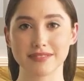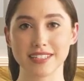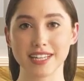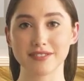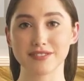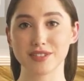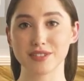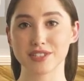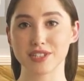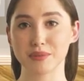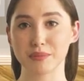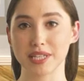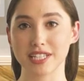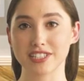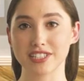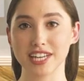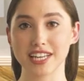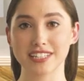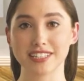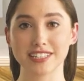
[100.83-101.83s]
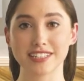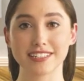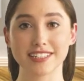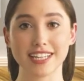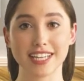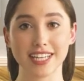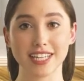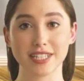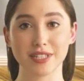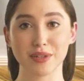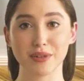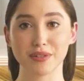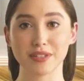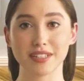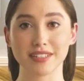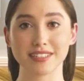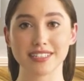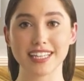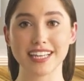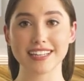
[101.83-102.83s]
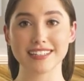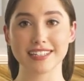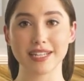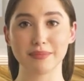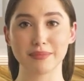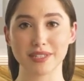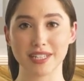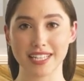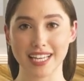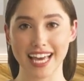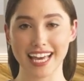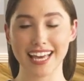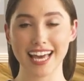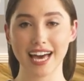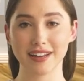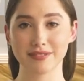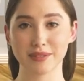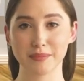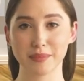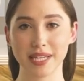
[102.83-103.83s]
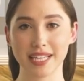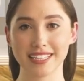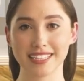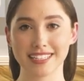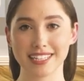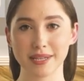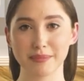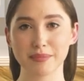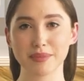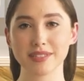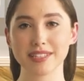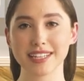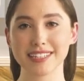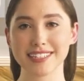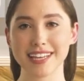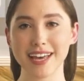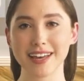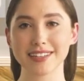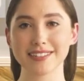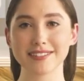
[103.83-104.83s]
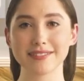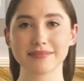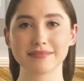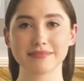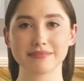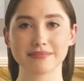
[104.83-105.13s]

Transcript: If you do make changes, you'll lose the exception and have to pay the 10% tax.